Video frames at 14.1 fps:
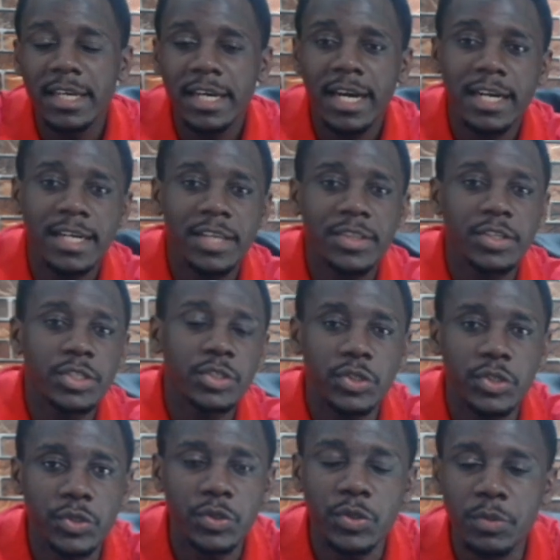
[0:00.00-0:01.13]
Had nothing to
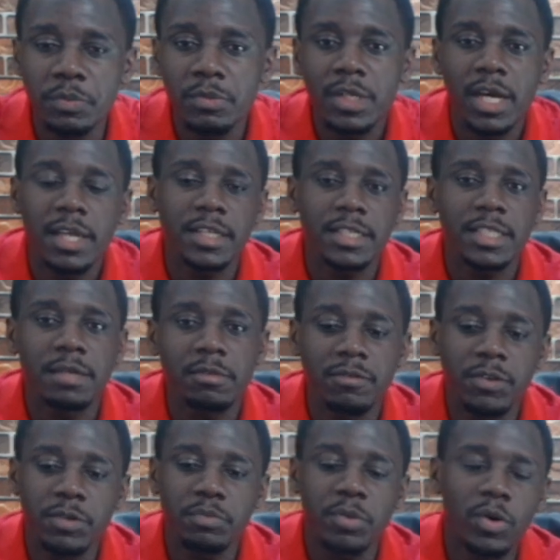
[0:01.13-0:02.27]
do in that game of
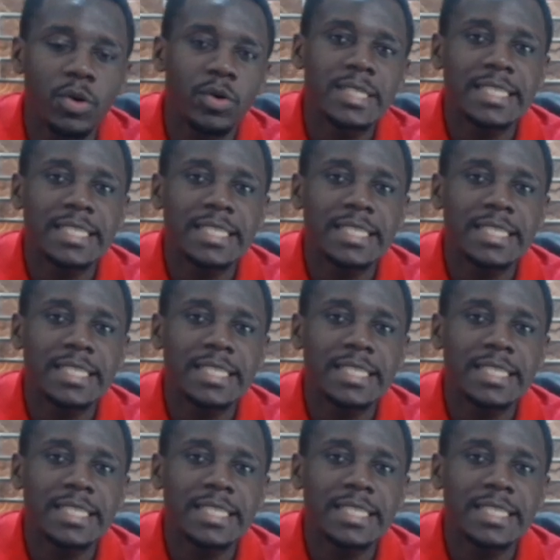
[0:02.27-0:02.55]
football.